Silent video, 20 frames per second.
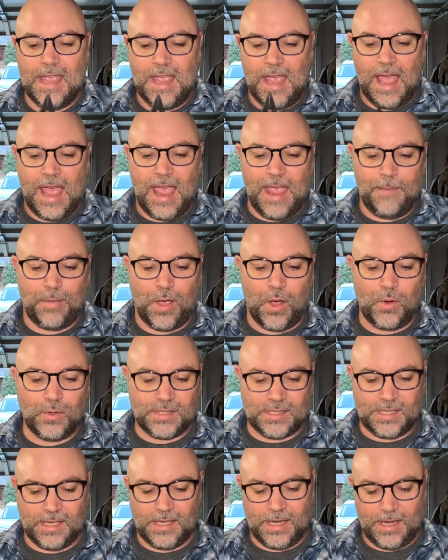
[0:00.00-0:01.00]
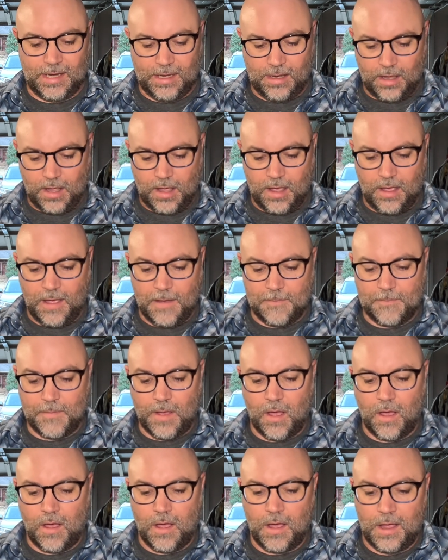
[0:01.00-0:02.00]
I posted
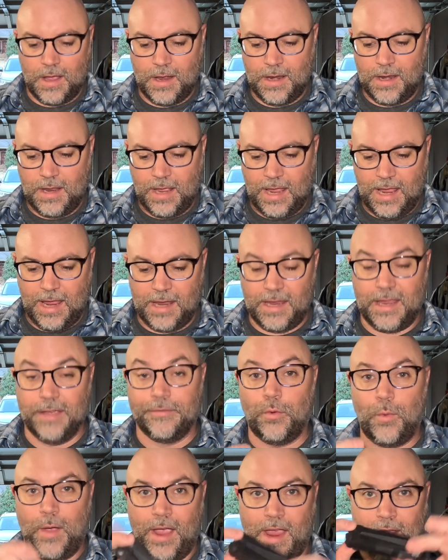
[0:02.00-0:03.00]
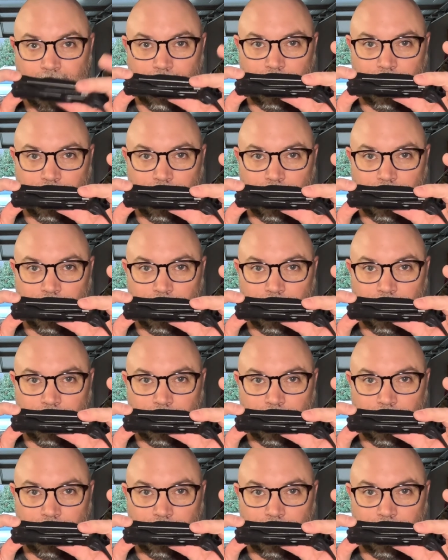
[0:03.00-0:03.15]
on a giveaway